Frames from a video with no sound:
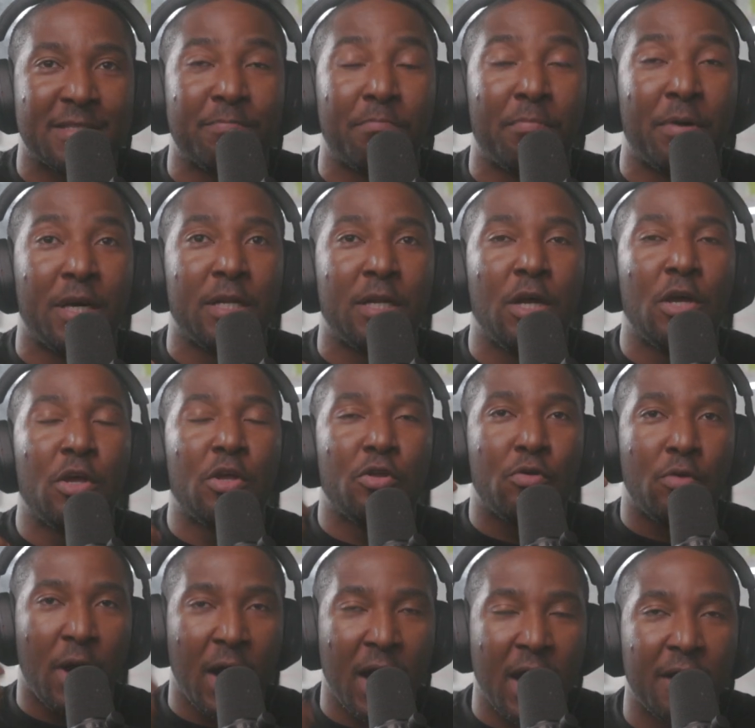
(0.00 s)
but
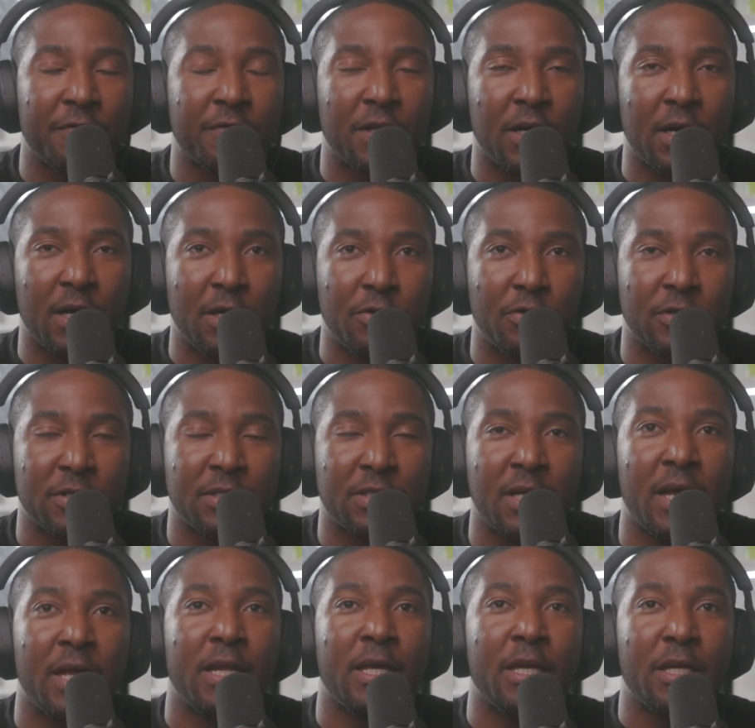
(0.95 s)
you have to
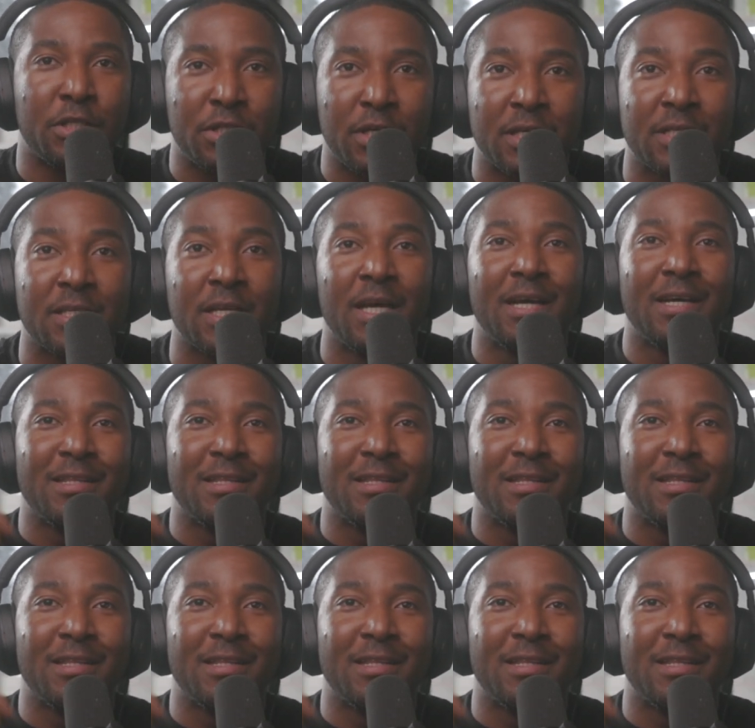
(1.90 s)
understand it's just